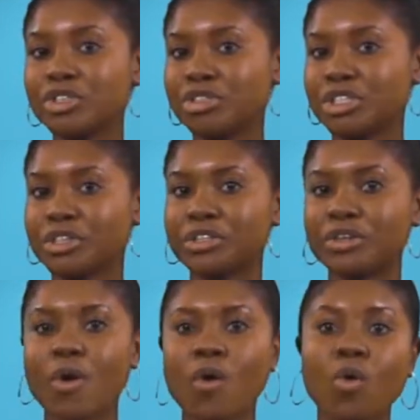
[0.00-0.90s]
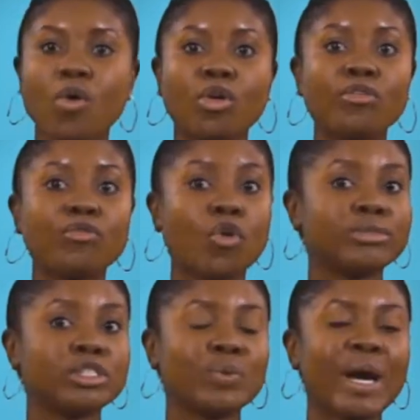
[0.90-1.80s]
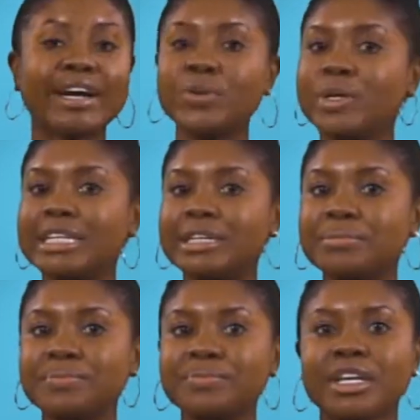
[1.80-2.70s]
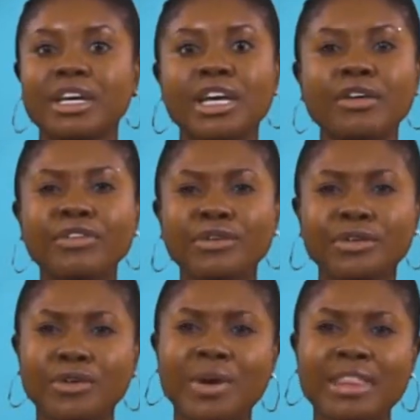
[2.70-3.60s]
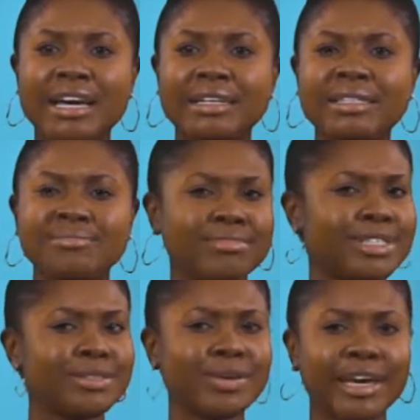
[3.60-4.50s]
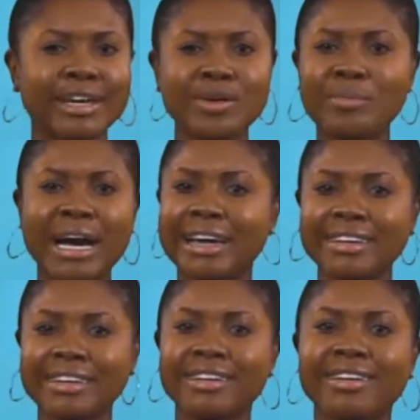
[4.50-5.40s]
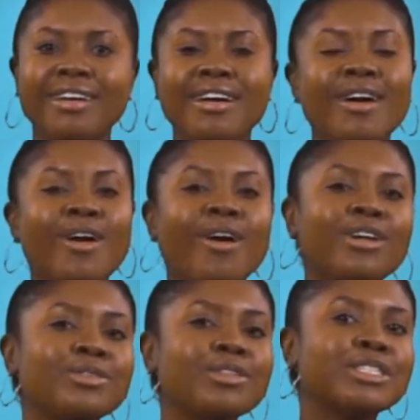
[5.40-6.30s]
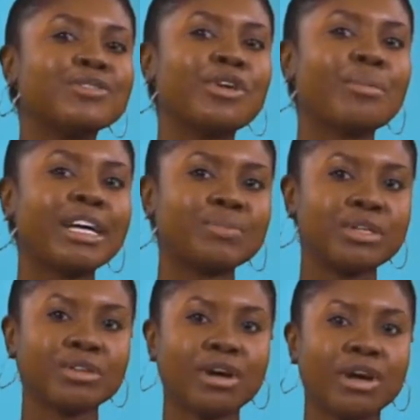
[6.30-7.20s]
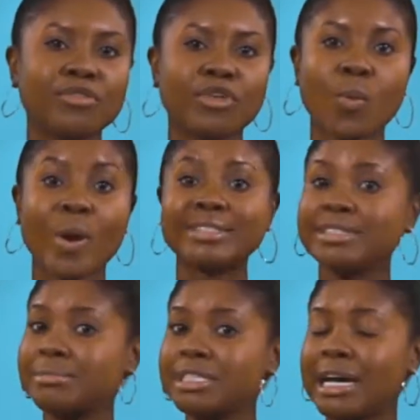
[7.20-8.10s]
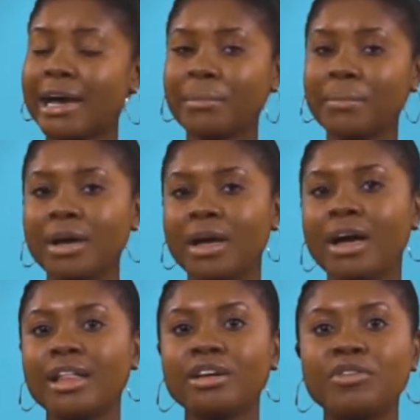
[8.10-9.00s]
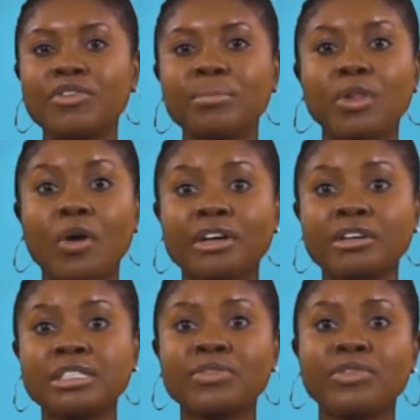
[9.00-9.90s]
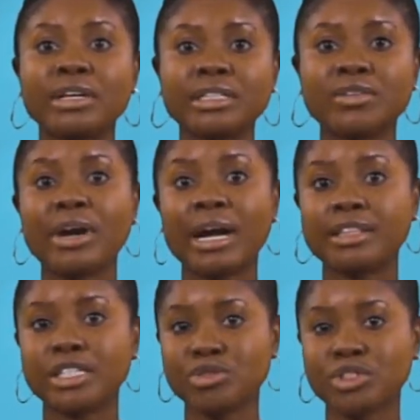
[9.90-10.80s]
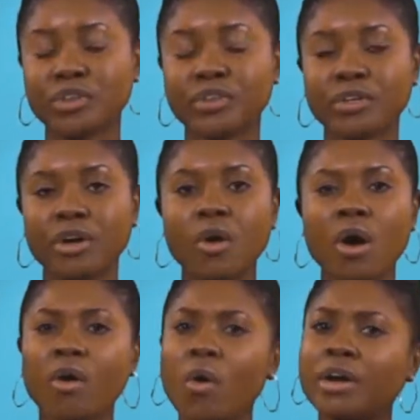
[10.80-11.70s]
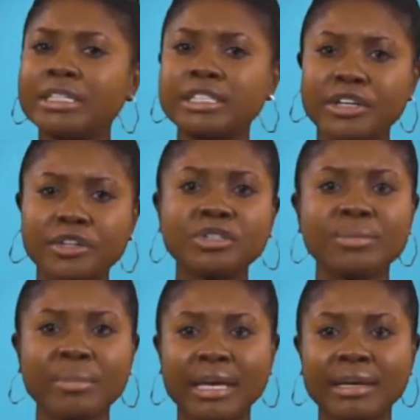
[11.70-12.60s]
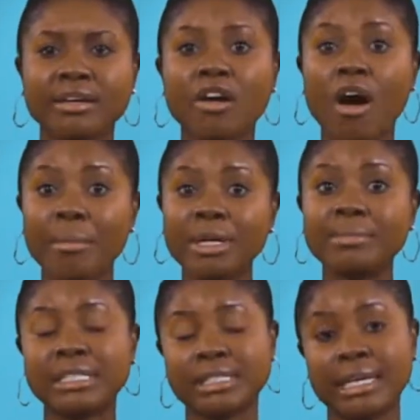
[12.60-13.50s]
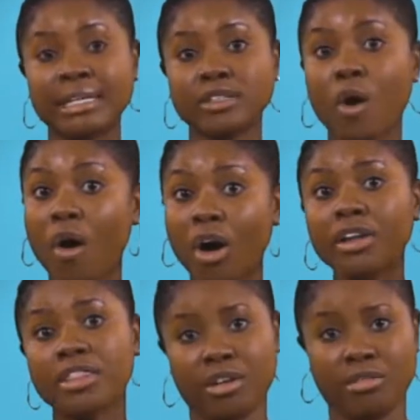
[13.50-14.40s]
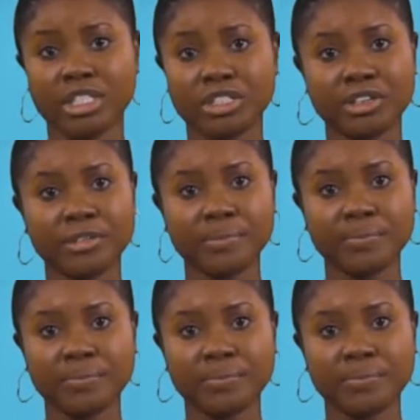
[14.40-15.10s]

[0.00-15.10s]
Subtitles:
return or Form 2 annually. If you don't know what that is, it's okay, don't panic. Although this form has been around for quite some time, a lot of employers fail to file this return or continue to make common mistakes on their return.